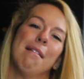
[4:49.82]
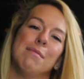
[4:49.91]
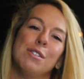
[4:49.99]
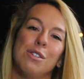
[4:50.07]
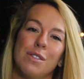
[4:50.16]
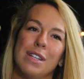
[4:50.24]

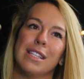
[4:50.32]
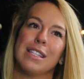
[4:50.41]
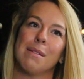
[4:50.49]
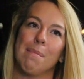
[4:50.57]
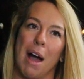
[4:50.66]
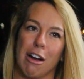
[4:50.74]
You do need
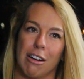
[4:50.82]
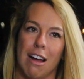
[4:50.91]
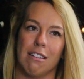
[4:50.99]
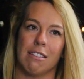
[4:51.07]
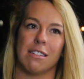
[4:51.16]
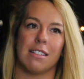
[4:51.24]
some
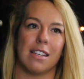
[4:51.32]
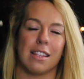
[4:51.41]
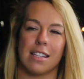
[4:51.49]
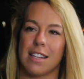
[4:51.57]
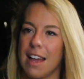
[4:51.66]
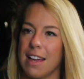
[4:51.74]
background in the
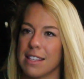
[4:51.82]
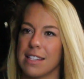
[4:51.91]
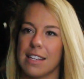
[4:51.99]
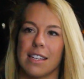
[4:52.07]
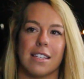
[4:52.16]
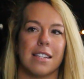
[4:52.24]

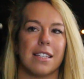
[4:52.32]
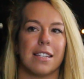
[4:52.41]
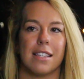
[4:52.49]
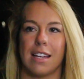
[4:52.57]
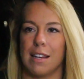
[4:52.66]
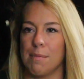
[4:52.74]

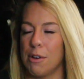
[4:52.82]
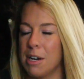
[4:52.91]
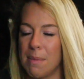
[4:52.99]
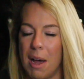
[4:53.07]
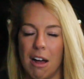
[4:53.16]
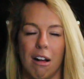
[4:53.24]
sciences and marine
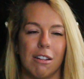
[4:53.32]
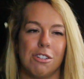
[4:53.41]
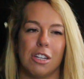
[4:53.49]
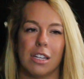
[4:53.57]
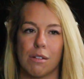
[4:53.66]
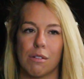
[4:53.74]

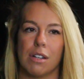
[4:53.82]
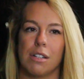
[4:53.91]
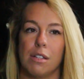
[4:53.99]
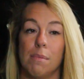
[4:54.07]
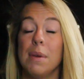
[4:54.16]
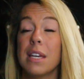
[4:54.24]
biology in order
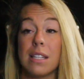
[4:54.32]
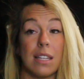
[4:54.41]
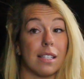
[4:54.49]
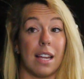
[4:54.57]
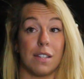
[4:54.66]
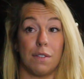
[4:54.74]
to be a
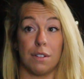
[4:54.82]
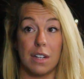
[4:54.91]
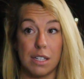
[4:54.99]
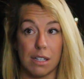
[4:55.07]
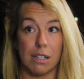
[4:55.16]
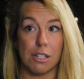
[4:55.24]
successful
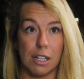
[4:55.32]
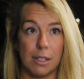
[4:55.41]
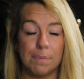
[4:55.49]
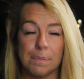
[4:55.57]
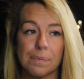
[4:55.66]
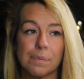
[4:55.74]
researcher.
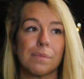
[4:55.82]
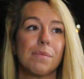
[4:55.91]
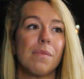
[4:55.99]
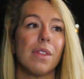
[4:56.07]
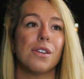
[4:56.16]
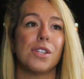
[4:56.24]

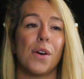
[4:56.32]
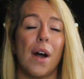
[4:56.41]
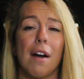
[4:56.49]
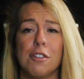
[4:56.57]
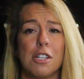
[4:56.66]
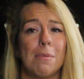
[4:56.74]
So
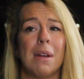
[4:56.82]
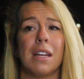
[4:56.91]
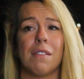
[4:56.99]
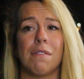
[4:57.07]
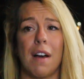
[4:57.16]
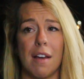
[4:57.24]
after
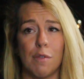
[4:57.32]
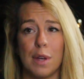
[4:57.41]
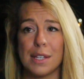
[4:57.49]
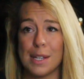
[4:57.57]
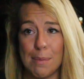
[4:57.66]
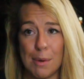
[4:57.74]
spending 5
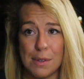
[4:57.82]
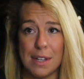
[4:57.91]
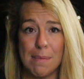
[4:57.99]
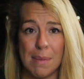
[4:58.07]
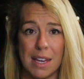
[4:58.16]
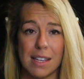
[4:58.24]
weeks in
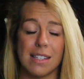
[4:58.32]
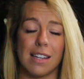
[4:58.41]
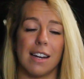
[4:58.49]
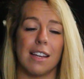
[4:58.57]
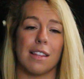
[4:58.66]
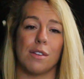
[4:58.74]
Mozambique
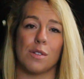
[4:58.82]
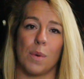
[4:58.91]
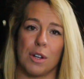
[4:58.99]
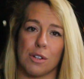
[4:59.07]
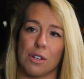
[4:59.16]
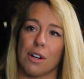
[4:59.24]
studying those
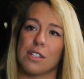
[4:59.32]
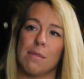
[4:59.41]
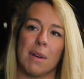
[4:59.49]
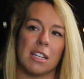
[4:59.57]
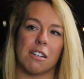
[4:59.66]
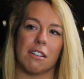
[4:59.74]
whale sharks and
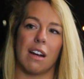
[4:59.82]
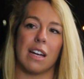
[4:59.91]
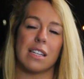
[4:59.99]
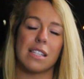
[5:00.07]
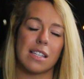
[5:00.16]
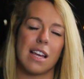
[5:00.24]
manta
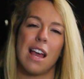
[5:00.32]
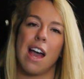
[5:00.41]
rays,